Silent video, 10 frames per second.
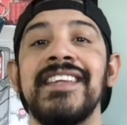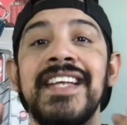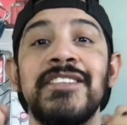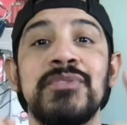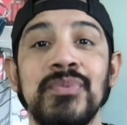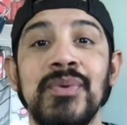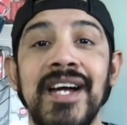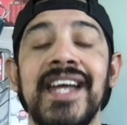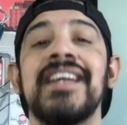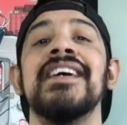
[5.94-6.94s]
That is
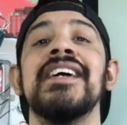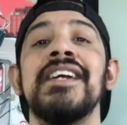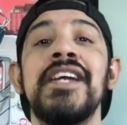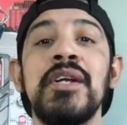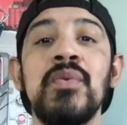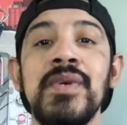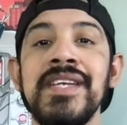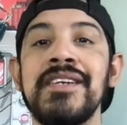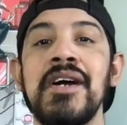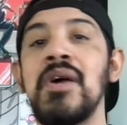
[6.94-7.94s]
right. Here we
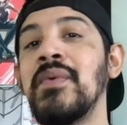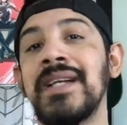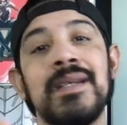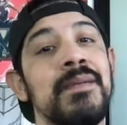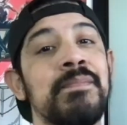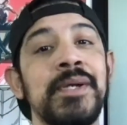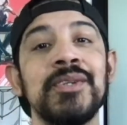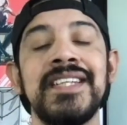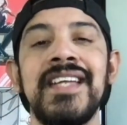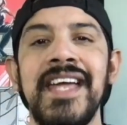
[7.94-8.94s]
go. We're going to be
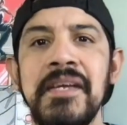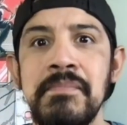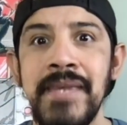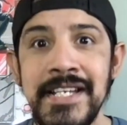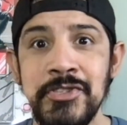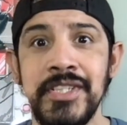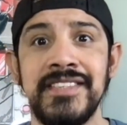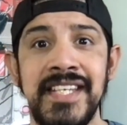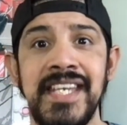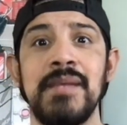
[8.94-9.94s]
building a Maggia
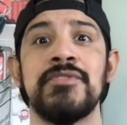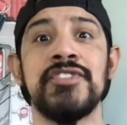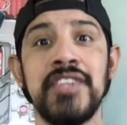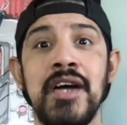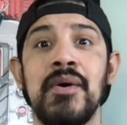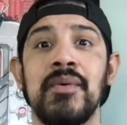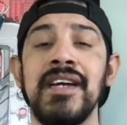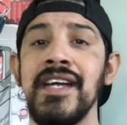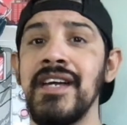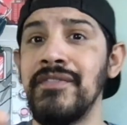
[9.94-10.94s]
team. So,
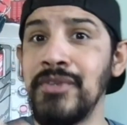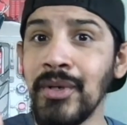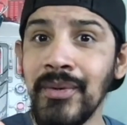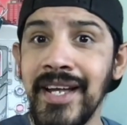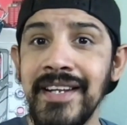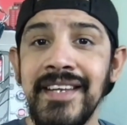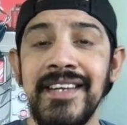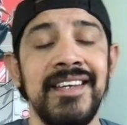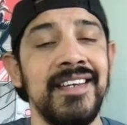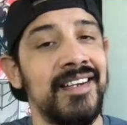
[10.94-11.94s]
if you're ready,
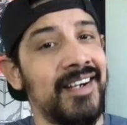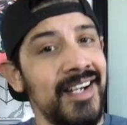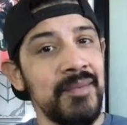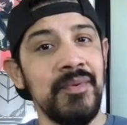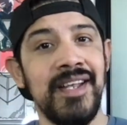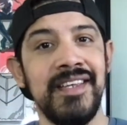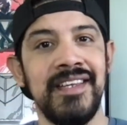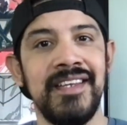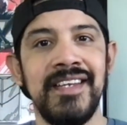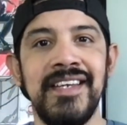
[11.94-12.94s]
I'm
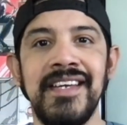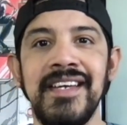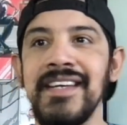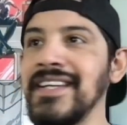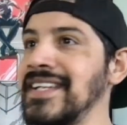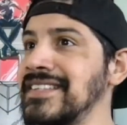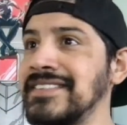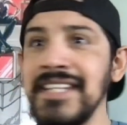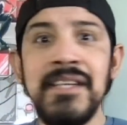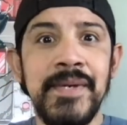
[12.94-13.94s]
ready. It's
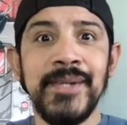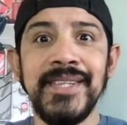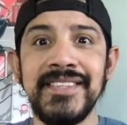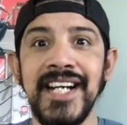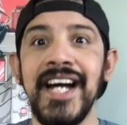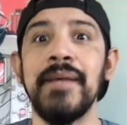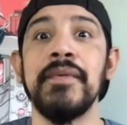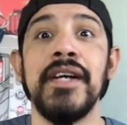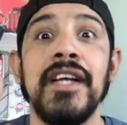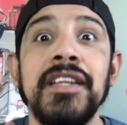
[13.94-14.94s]
team building time.
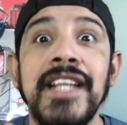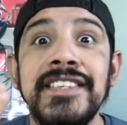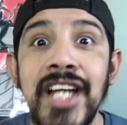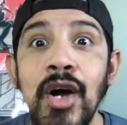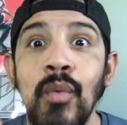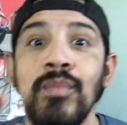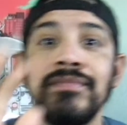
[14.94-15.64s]
Let's go.